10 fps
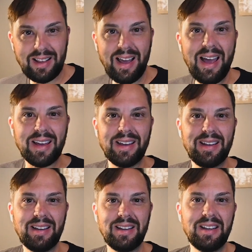Hey,
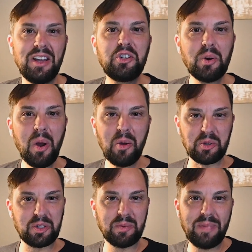it's your
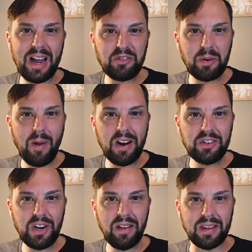host, Patrick
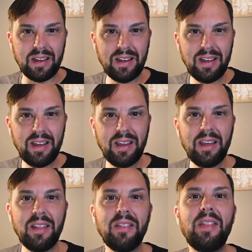Botticelli.
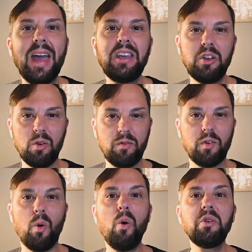Thank you
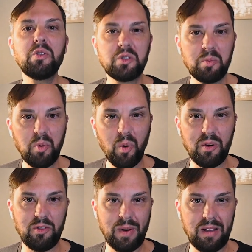for all your
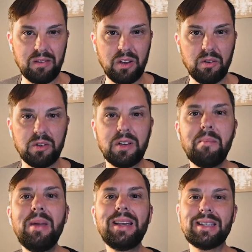support throughout the years. It
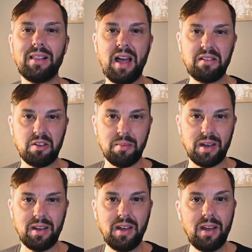means a lot to
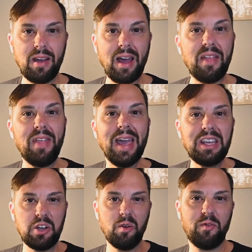me. And
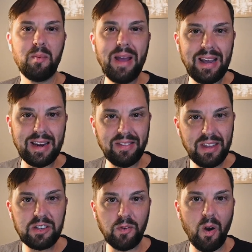thank you for making it
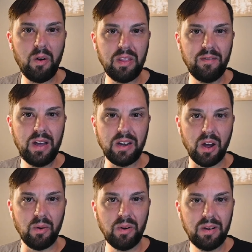this far in the video.